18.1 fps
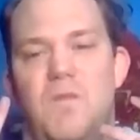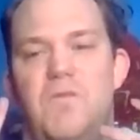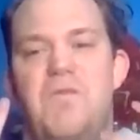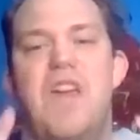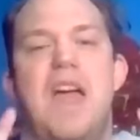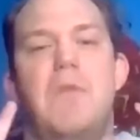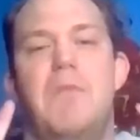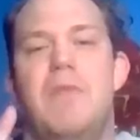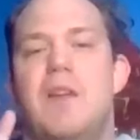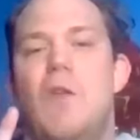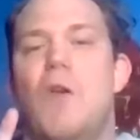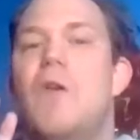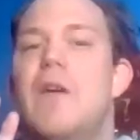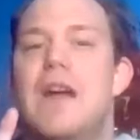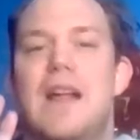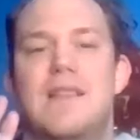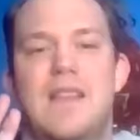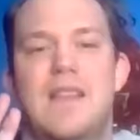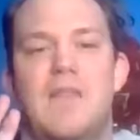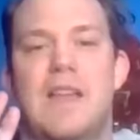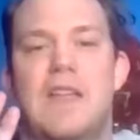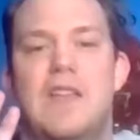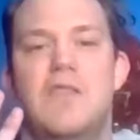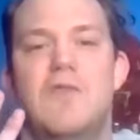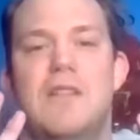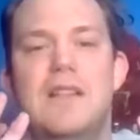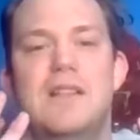family oriented.
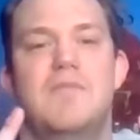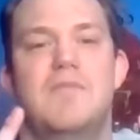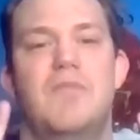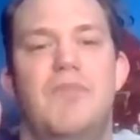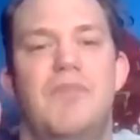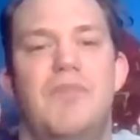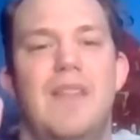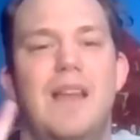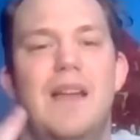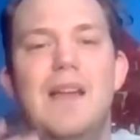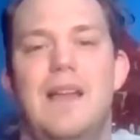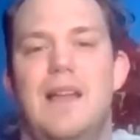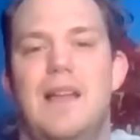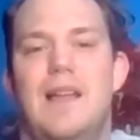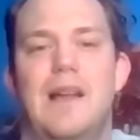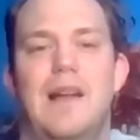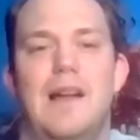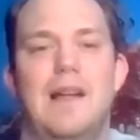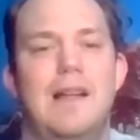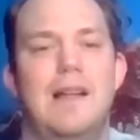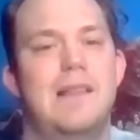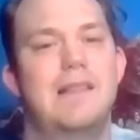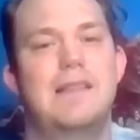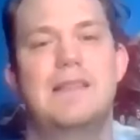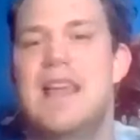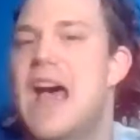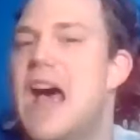Like, you can
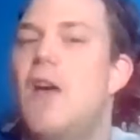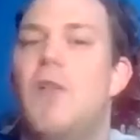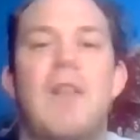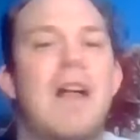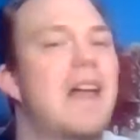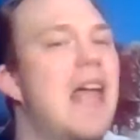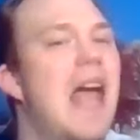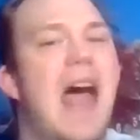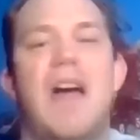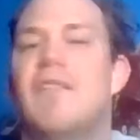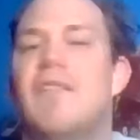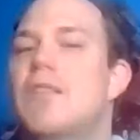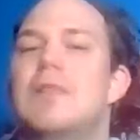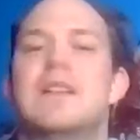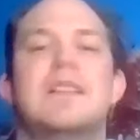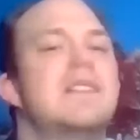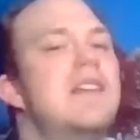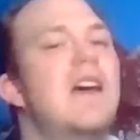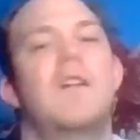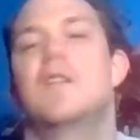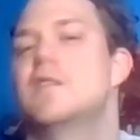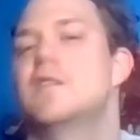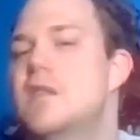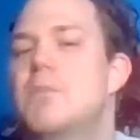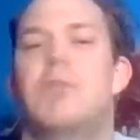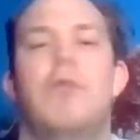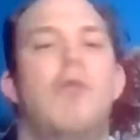tell, like, everyone's there to
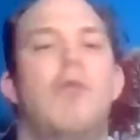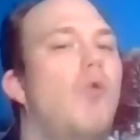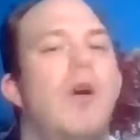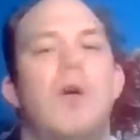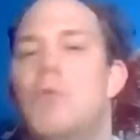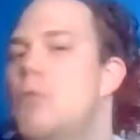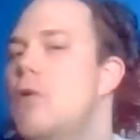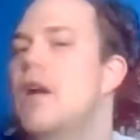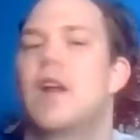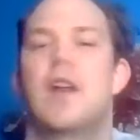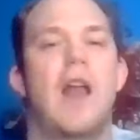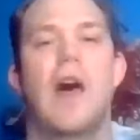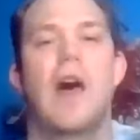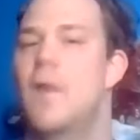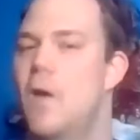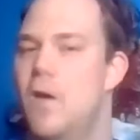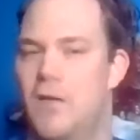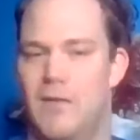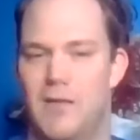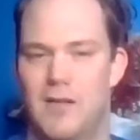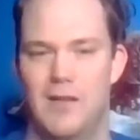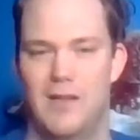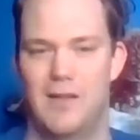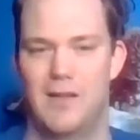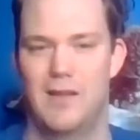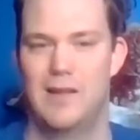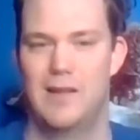support one another. Yeah.